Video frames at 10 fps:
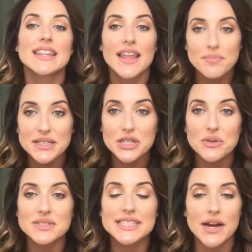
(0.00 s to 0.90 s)
Let me
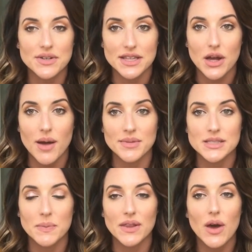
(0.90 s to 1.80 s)
know down in the
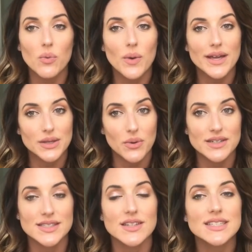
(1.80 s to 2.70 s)
comments below what
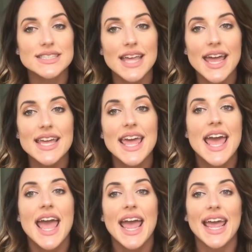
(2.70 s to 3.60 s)
yours looks like
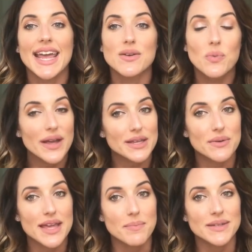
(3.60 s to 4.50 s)
and what you
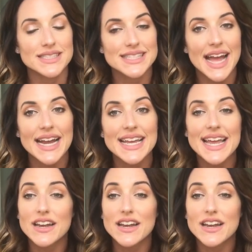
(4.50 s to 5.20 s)
keep inside it.